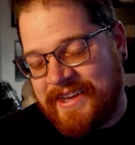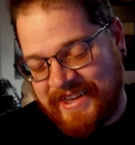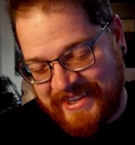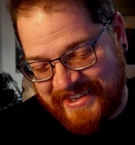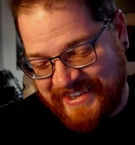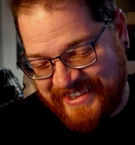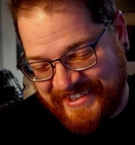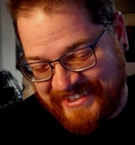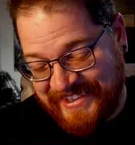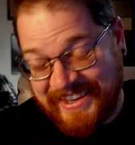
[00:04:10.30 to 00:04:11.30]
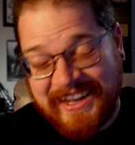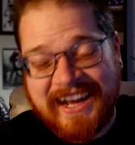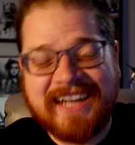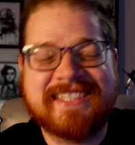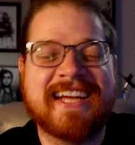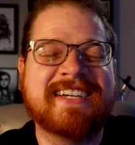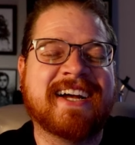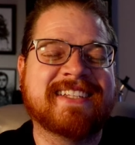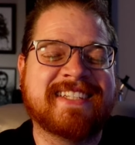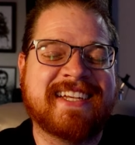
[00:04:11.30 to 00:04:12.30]
I tend
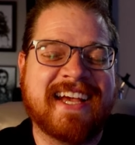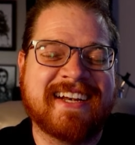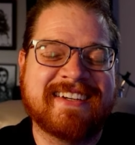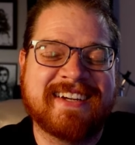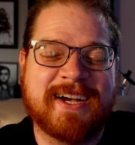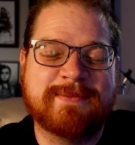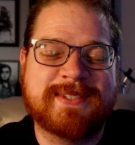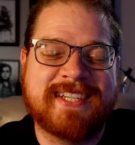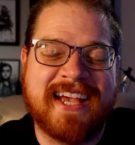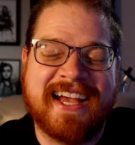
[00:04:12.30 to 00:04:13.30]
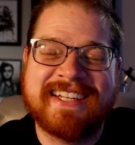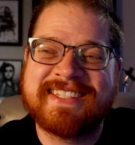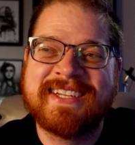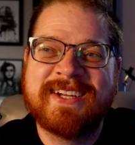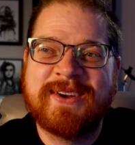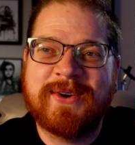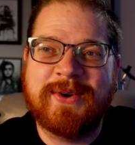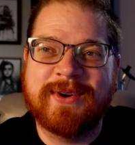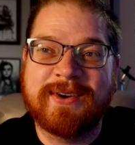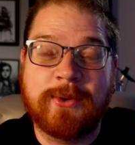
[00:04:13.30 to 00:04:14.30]
not to get upset
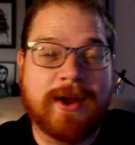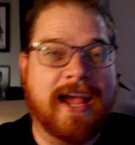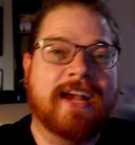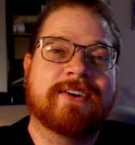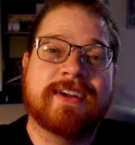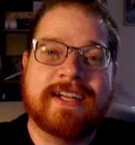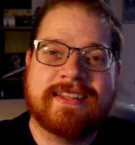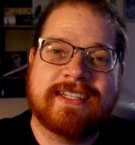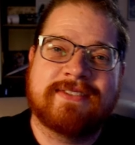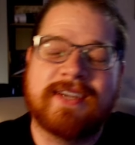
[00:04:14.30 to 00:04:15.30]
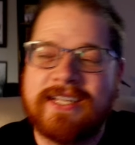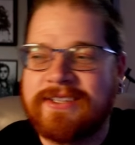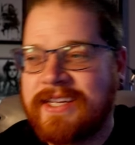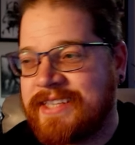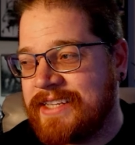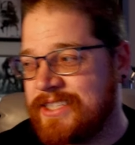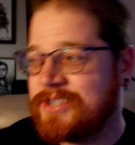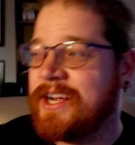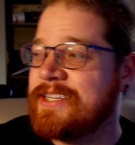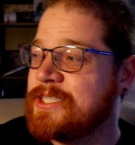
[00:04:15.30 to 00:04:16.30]
or or angry in these videos. I tend to
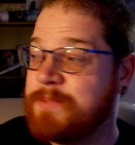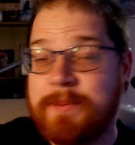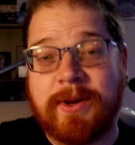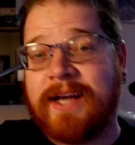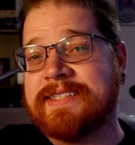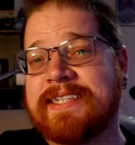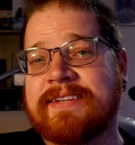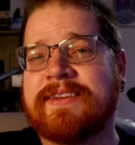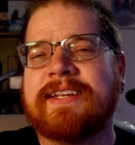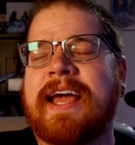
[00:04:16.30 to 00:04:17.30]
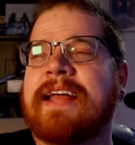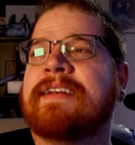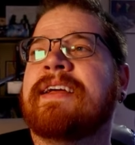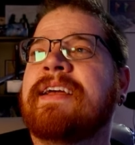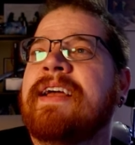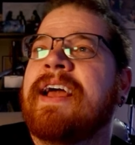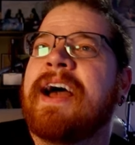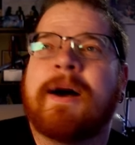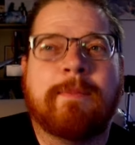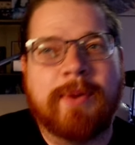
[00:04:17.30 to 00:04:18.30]
try and just be positive and and
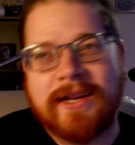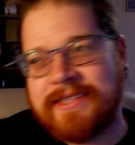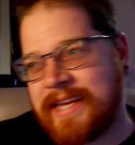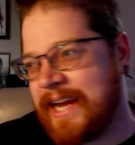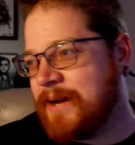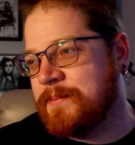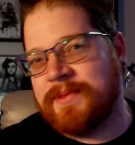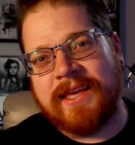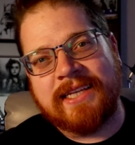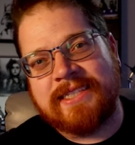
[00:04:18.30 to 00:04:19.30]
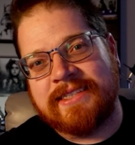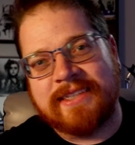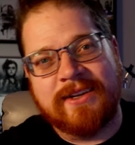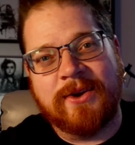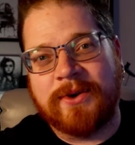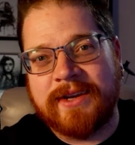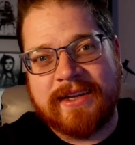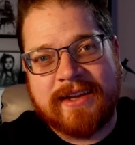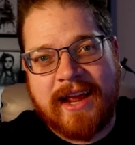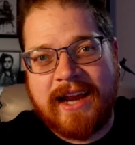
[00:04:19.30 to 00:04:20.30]
but damn, this is
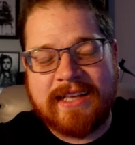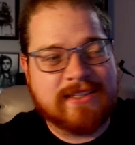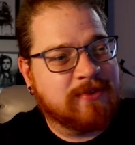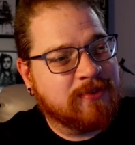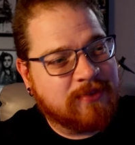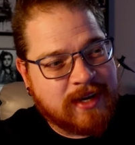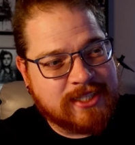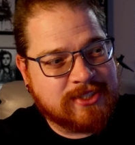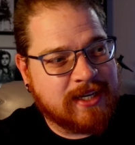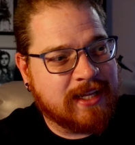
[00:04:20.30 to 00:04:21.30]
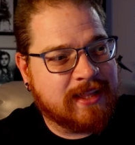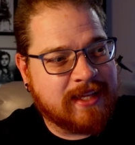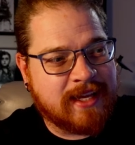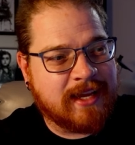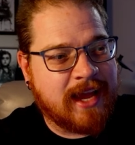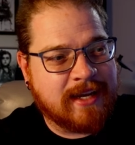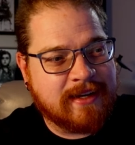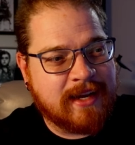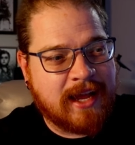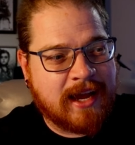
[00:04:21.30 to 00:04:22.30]
annoying. It is a frustrating thing
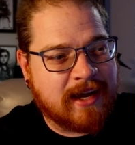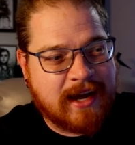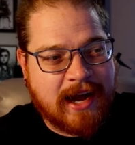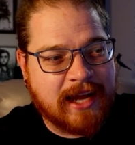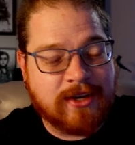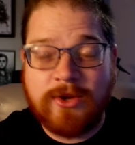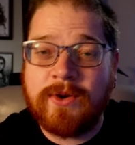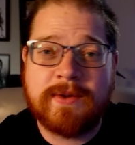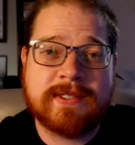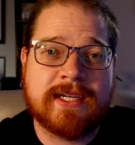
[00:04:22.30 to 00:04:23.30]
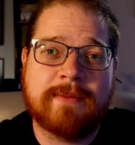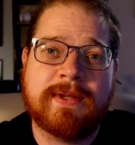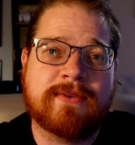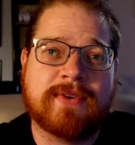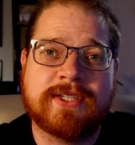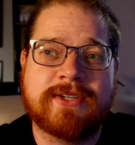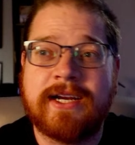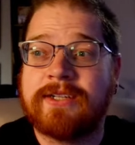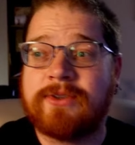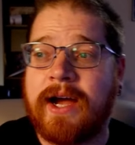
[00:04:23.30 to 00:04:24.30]
and I knew it was going to be
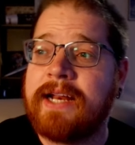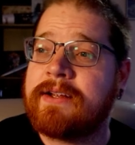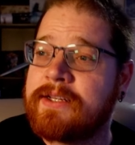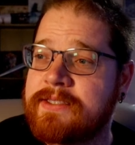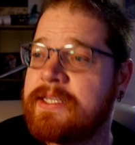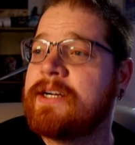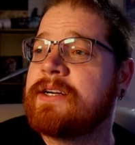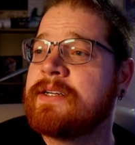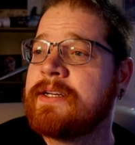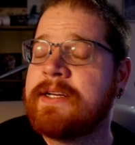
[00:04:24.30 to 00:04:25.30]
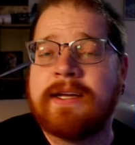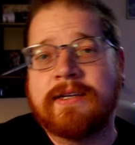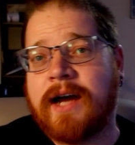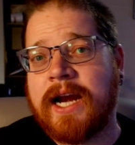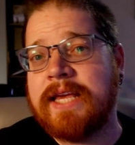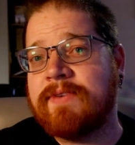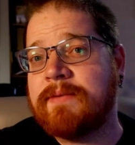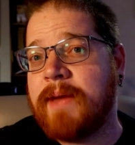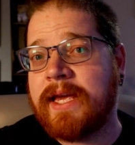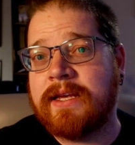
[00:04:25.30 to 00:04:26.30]
frustrating, so I considered not
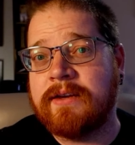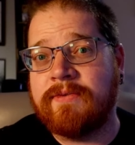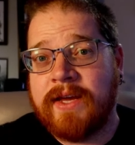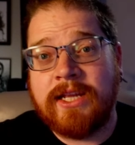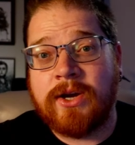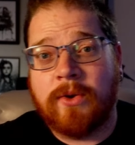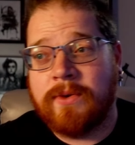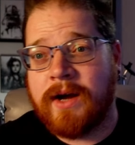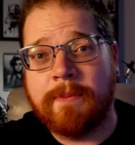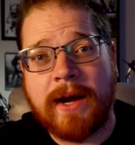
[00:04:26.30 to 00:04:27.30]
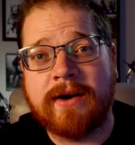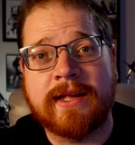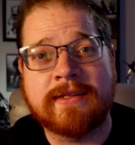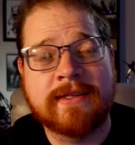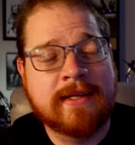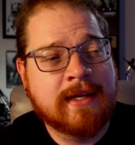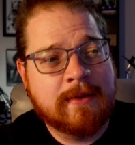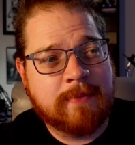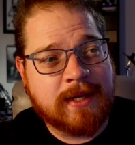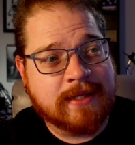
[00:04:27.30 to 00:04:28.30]
even making a video about it
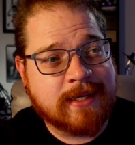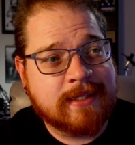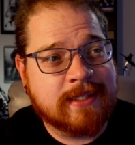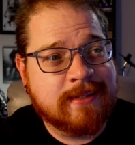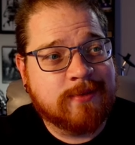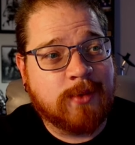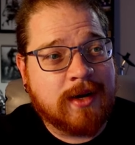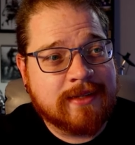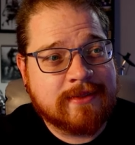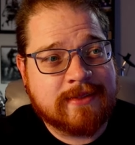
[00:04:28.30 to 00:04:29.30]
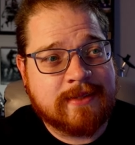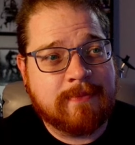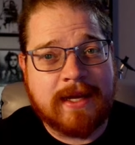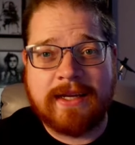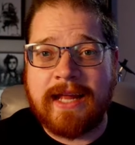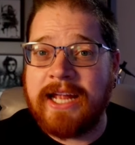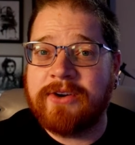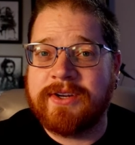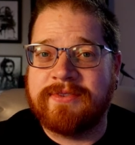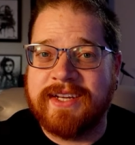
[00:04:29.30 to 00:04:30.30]
because I didn't want to make an
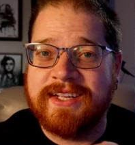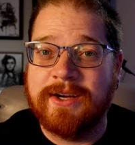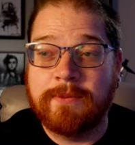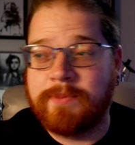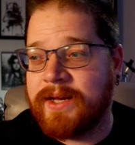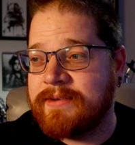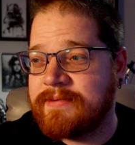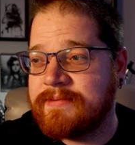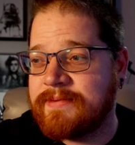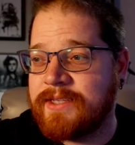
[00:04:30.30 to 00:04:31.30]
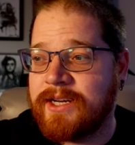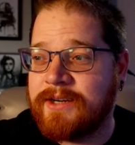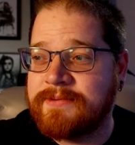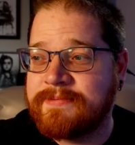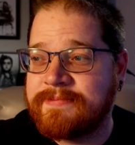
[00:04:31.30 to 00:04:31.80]
angry video, but you know,